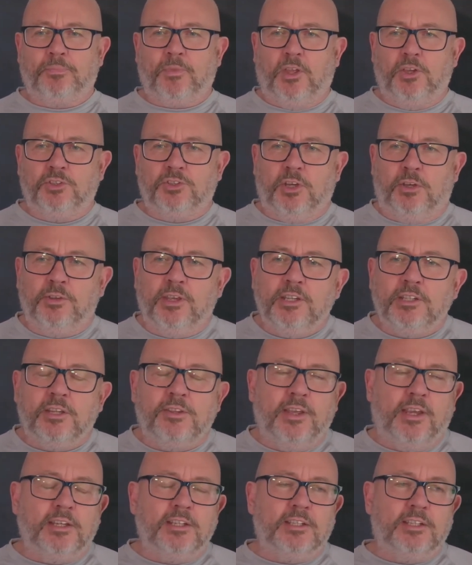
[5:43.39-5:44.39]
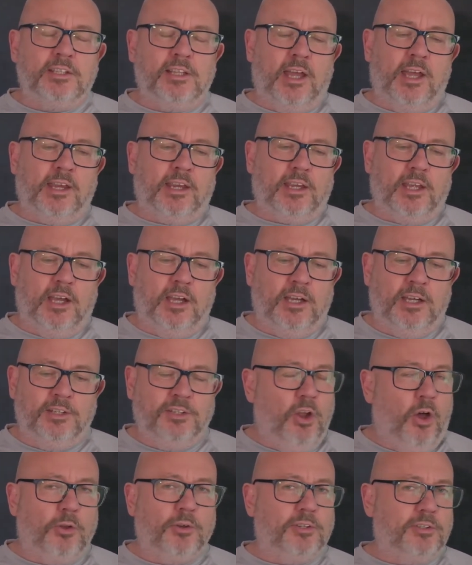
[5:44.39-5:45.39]
So these are things like
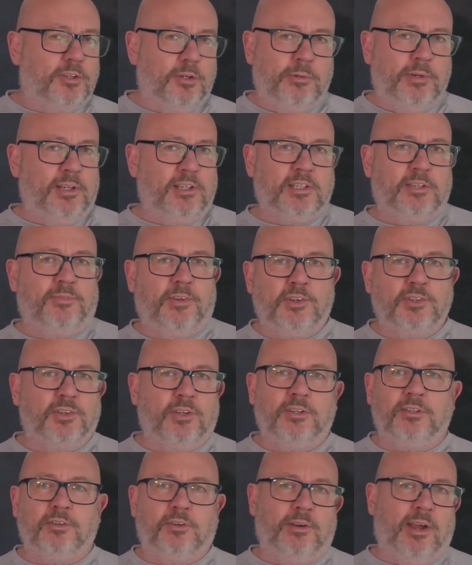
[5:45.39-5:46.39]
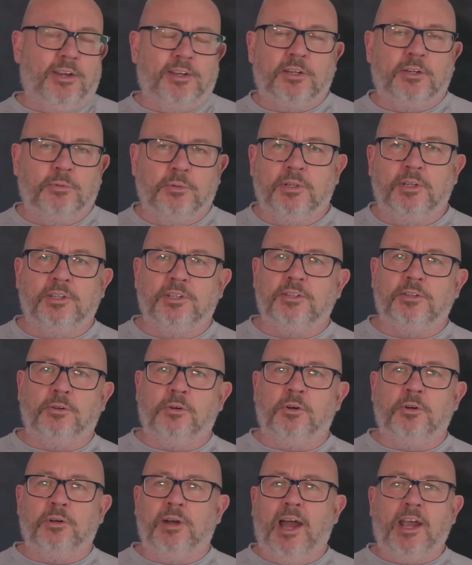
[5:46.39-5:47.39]
not doing sufficient or adequate
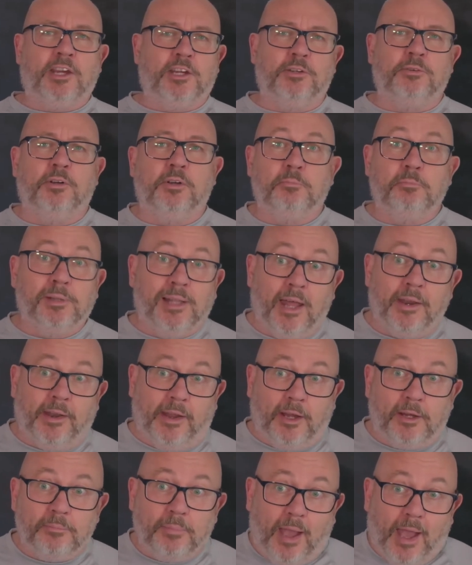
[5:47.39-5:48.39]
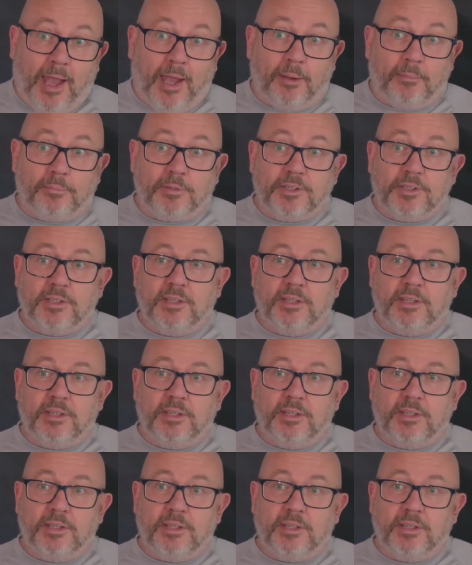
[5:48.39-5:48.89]
or accurate planning, perhaps.